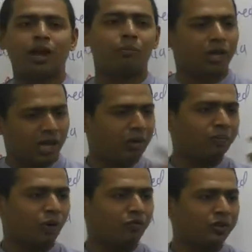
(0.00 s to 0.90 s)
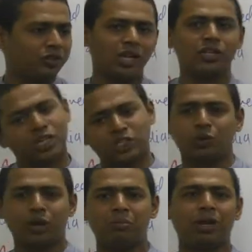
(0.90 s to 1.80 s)
are becoming professional just
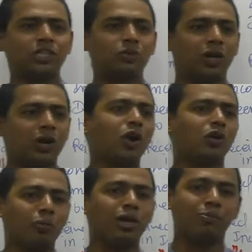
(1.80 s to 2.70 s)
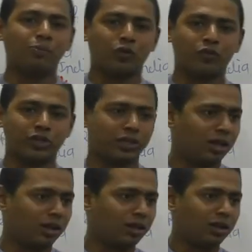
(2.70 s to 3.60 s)
to remain student or to become professional.
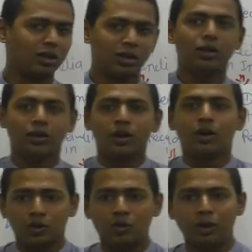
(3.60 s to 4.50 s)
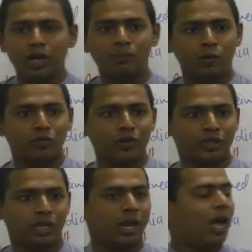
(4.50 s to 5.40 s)
To become
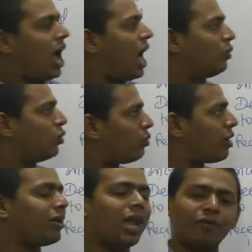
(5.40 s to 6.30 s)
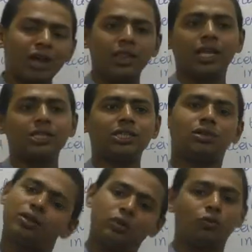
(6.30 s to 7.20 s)
professional. And whoever have done
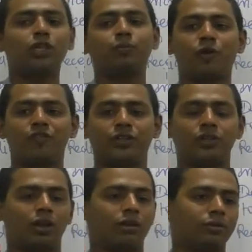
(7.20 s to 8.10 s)
this what professional.